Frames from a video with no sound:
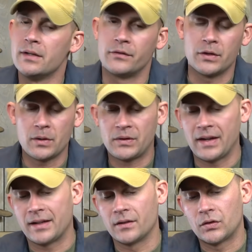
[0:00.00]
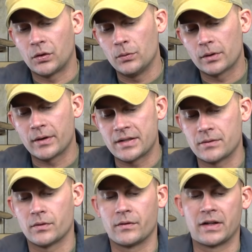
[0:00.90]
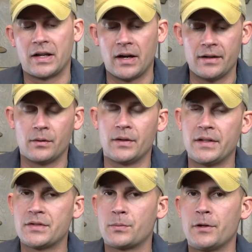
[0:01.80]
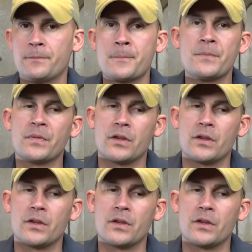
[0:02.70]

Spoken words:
If you go taking too aggressive of a cut on this one,